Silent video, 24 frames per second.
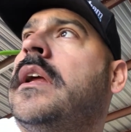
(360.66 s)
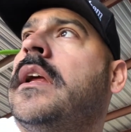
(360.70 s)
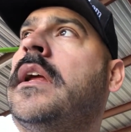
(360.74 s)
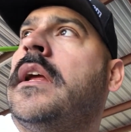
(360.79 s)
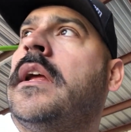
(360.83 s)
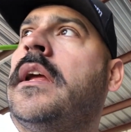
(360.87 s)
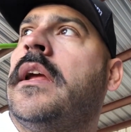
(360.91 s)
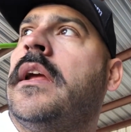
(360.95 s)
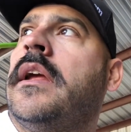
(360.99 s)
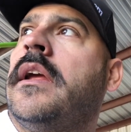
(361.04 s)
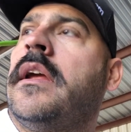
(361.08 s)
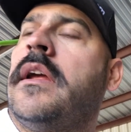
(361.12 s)

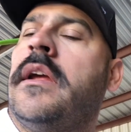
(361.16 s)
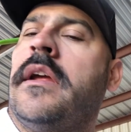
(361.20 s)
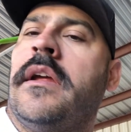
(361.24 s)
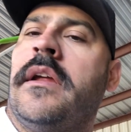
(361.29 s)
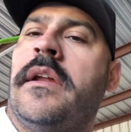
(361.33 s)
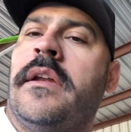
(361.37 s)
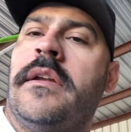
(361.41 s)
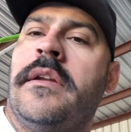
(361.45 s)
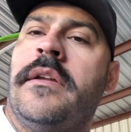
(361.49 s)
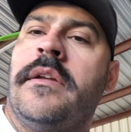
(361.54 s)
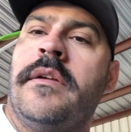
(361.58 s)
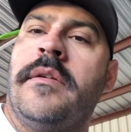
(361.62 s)

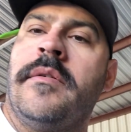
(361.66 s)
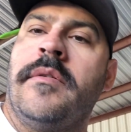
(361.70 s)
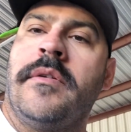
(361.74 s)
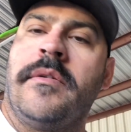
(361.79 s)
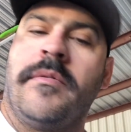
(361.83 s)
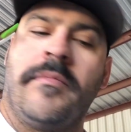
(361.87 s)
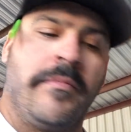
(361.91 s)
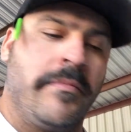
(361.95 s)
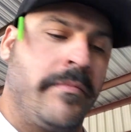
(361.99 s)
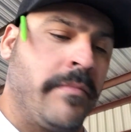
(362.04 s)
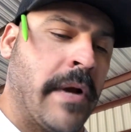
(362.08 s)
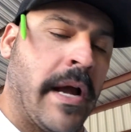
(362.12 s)
and
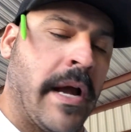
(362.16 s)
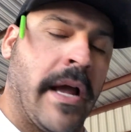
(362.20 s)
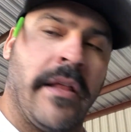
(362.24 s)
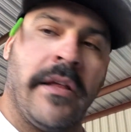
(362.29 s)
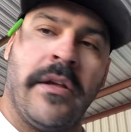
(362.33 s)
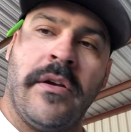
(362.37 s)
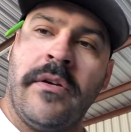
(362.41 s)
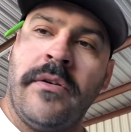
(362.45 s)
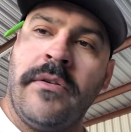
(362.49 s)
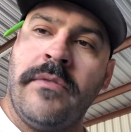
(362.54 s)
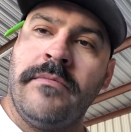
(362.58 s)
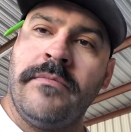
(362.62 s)

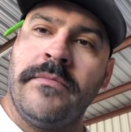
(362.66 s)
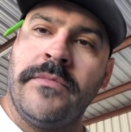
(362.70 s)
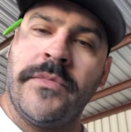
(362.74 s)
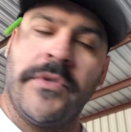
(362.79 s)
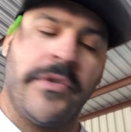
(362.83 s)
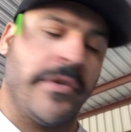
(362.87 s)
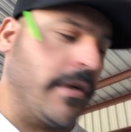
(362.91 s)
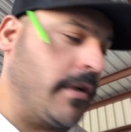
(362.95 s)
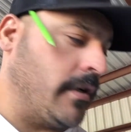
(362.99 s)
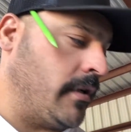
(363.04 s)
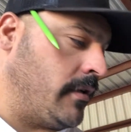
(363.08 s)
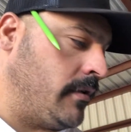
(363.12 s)
pilot
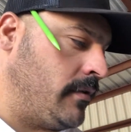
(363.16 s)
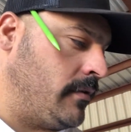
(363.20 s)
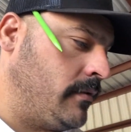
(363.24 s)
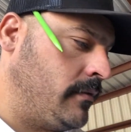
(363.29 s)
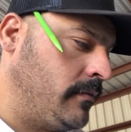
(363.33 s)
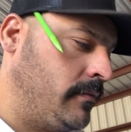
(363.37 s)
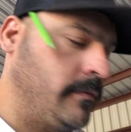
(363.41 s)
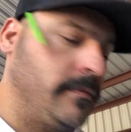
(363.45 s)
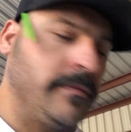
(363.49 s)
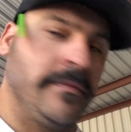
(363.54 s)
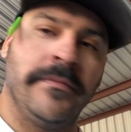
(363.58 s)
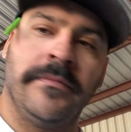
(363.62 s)

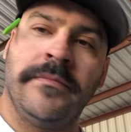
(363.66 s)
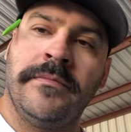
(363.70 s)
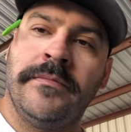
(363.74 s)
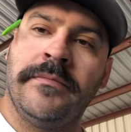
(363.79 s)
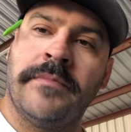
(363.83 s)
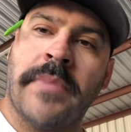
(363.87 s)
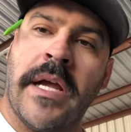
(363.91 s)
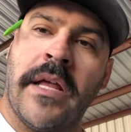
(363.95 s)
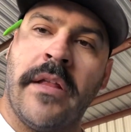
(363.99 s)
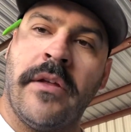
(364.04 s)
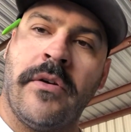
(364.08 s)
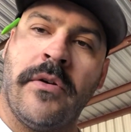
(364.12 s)

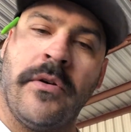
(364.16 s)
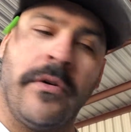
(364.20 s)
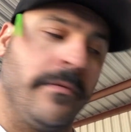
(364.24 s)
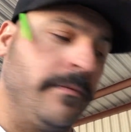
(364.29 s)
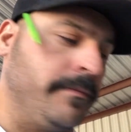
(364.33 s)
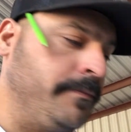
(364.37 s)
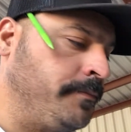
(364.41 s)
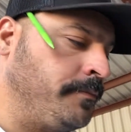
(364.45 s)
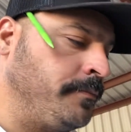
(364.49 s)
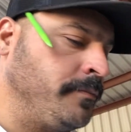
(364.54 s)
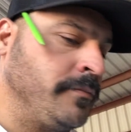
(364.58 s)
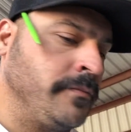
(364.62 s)
hole
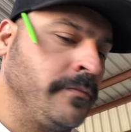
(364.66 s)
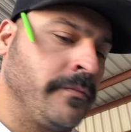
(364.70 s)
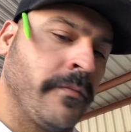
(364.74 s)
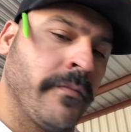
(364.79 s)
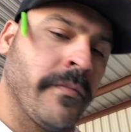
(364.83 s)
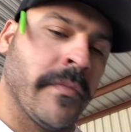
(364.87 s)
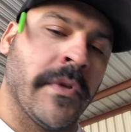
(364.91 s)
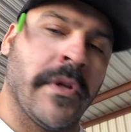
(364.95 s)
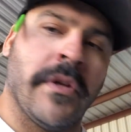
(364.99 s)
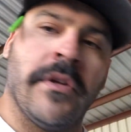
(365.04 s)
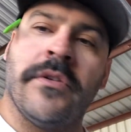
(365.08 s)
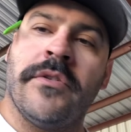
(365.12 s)

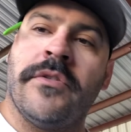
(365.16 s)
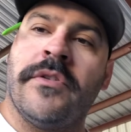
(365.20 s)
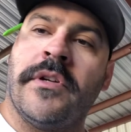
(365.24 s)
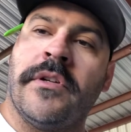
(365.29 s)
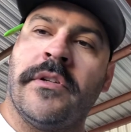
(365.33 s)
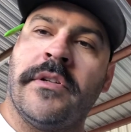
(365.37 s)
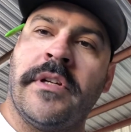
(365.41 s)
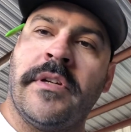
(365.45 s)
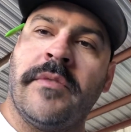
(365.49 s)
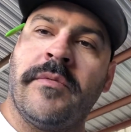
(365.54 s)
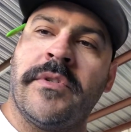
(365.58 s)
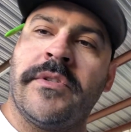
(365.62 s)
and drilled
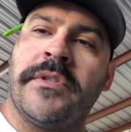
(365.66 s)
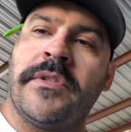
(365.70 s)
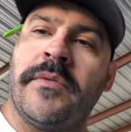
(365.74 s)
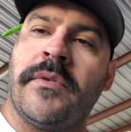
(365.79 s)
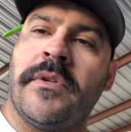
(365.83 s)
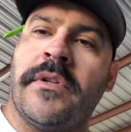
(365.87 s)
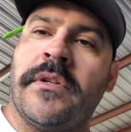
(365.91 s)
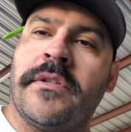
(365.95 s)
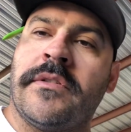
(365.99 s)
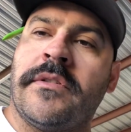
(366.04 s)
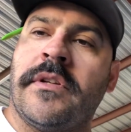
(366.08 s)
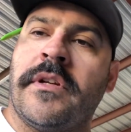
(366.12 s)
in. We'll see what it
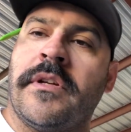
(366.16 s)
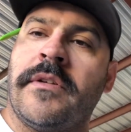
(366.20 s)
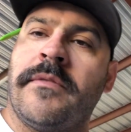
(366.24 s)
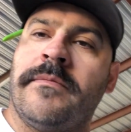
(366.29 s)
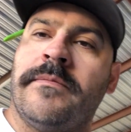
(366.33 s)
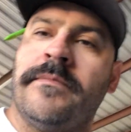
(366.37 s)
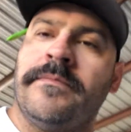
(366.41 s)
looks like.